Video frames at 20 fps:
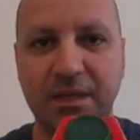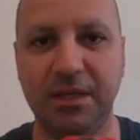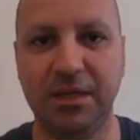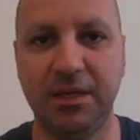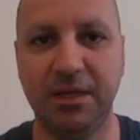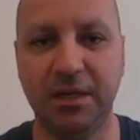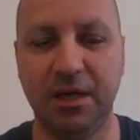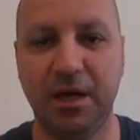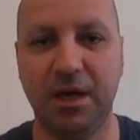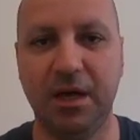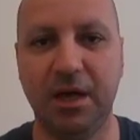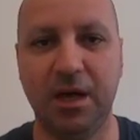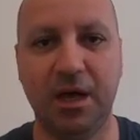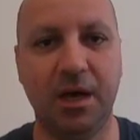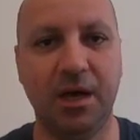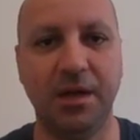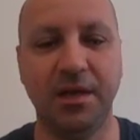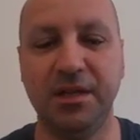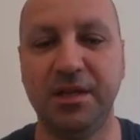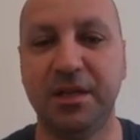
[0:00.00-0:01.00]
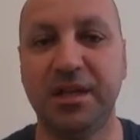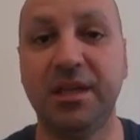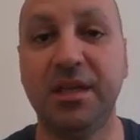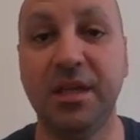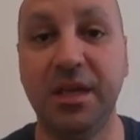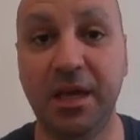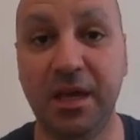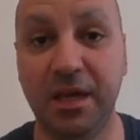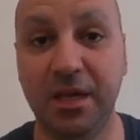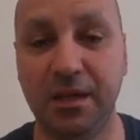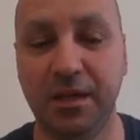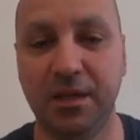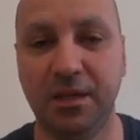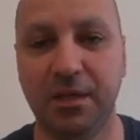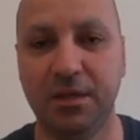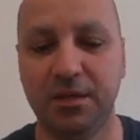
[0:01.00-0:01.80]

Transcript: in a can.